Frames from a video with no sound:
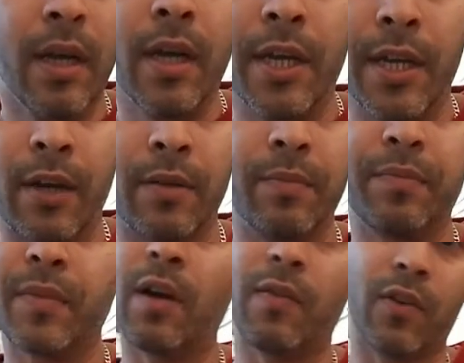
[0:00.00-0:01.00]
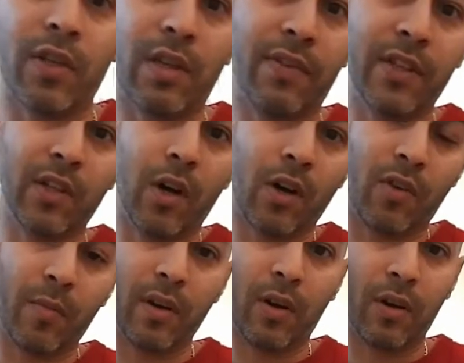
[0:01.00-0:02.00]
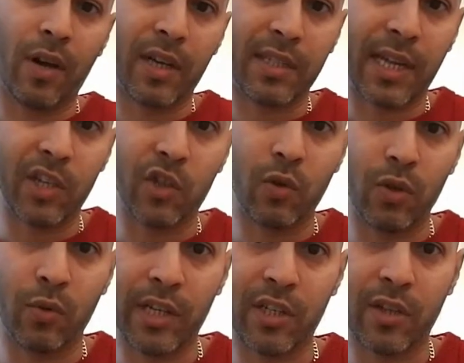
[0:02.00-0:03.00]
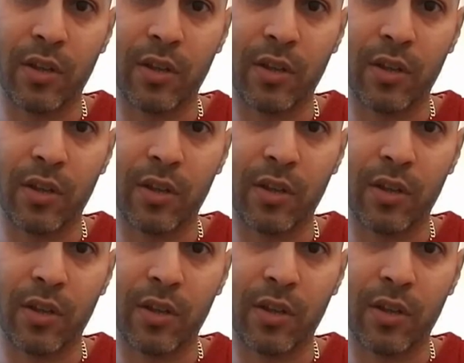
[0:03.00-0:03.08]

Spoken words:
you know, if in the dark room on light stands, you'll need to do